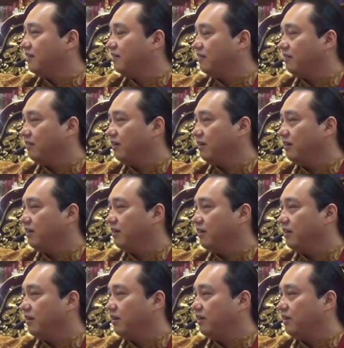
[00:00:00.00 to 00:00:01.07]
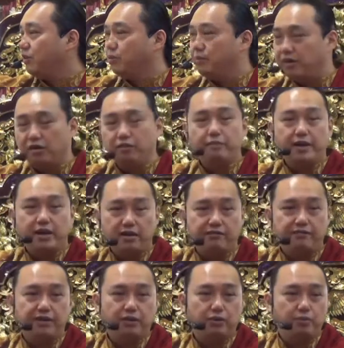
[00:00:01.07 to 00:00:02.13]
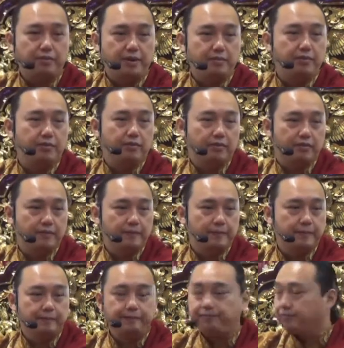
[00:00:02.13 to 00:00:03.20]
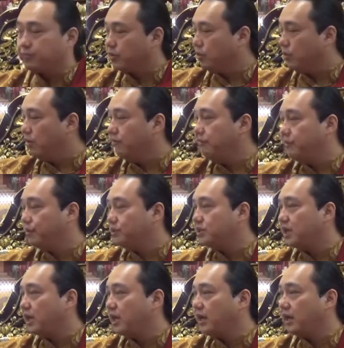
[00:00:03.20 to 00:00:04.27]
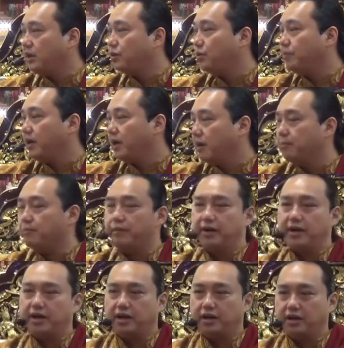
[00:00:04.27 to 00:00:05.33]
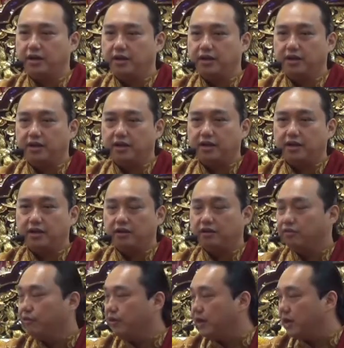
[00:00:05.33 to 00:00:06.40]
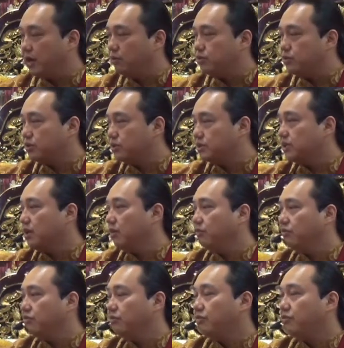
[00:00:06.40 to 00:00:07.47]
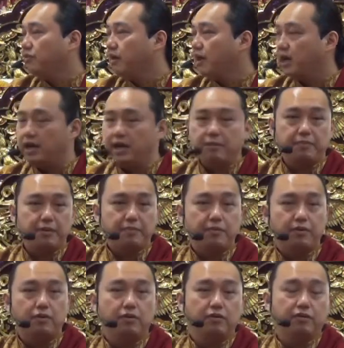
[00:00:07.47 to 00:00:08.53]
Okay? You'll be of benefit to people. Don't feel sad that you become brick. Renounce yourself and let people